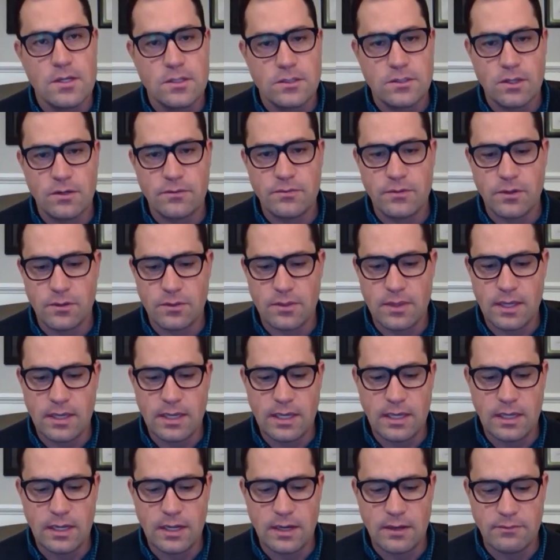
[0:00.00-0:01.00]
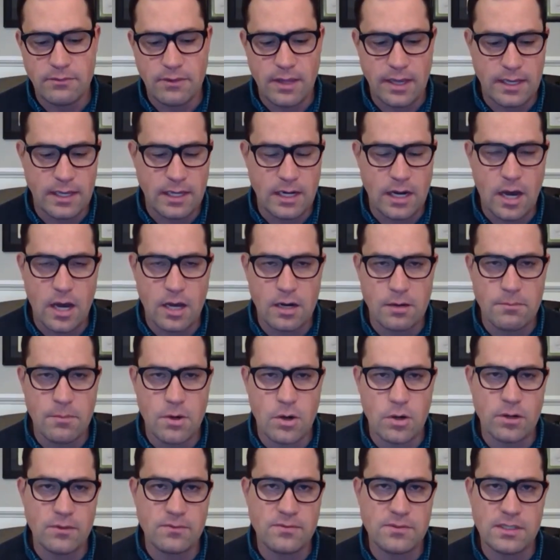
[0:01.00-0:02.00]
So if you're thinking of like an
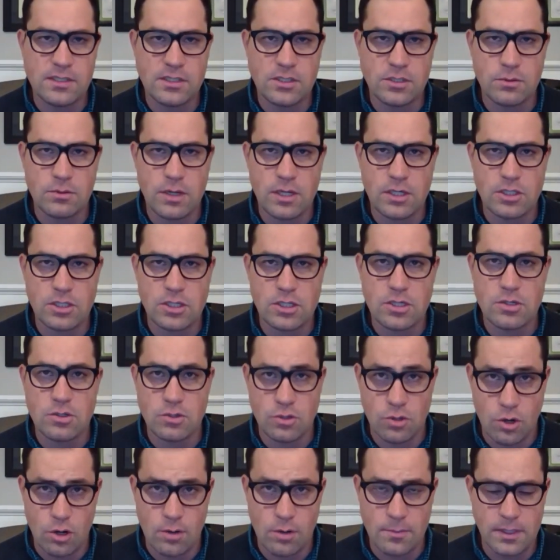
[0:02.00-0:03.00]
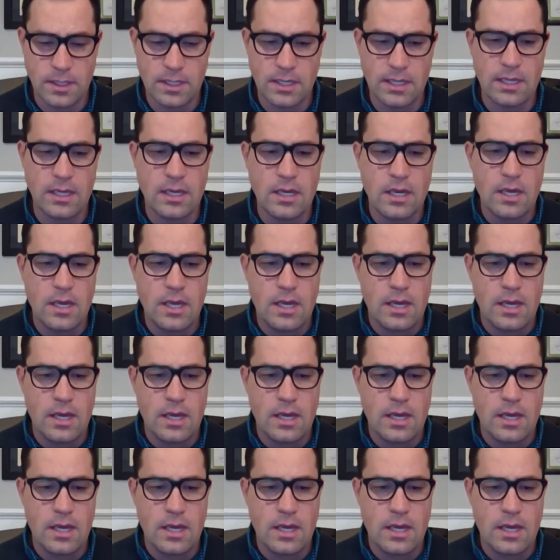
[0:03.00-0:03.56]
automotive situation, normally